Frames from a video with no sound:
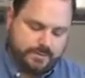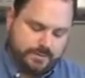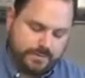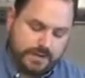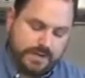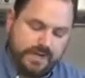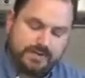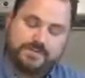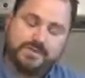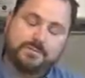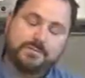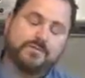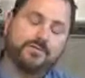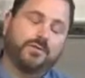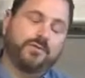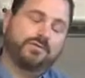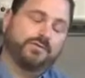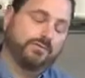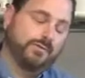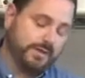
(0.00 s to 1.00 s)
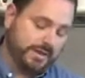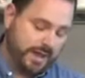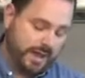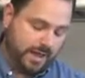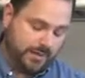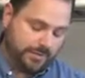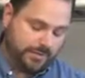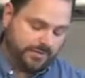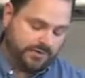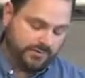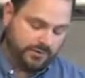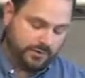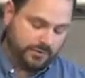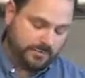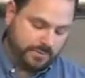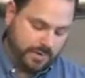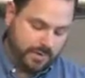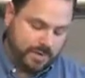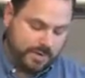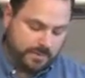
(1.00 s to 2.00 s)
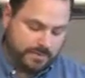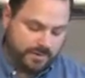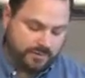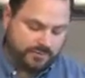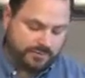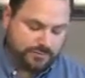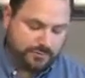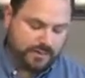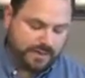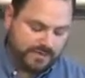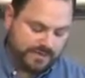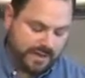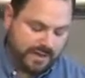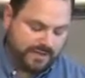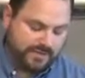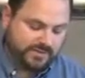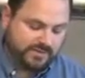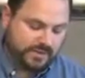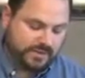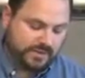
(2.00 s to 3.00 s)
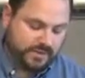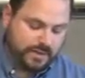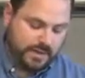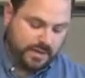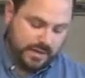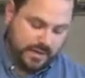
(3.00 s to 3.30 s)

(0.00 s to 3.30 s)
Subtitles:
I said before, it's a really healthy soup, but it's really tasty.